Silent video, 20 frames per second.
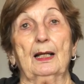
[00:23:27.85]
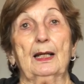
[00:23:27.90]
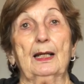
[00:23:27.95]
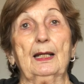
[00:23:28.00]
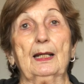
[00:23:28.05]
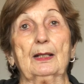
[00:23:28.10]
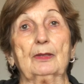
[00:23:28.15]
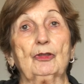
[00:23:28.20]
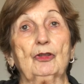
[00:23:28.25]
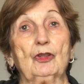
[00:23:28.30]

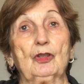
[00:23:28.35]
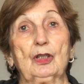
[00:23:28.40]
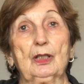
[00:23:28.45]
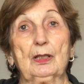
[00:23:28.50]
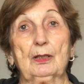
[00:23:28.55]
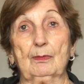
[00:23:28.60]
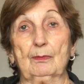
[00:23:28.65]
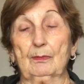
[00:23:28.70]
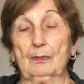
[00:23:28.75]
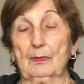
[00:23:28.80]
and
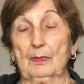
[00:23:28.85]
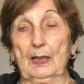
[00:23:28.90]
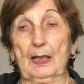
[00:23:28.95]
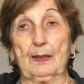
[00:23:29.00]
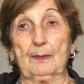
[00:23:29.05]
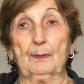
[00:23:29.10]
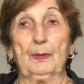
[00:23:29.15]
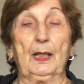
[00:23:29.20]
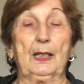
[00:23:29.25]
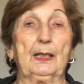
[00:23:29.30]
she
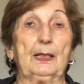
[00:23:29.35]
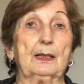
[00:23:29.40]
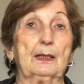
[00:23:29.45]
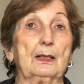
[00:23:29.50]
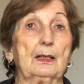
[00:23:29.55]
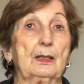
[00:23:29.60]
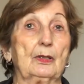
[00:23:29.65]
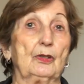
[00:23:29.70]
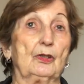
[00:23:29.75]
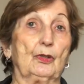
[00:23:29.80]
had paid
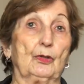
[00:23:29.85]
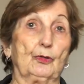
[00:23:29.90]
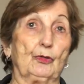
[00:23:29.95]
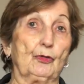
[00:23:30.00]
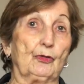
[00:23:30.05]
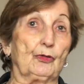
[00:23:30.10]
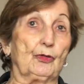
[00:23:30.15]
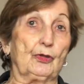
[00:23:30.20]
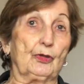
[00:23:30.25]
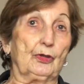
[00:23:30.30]
into
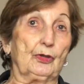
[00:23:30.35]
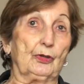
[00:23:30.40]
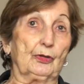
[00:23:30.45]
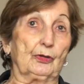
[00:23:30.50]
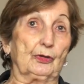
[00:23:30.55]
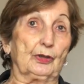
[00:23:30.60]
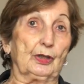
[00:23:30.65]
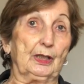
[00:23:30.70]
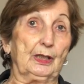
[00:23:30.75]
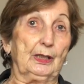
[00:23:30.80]
Social
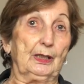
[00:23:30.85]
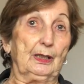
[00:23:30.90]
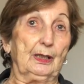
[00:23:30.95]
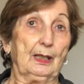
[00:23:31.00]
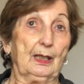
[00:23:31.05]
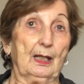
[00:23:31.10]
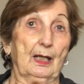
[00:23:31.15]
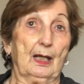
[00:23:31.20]
Security,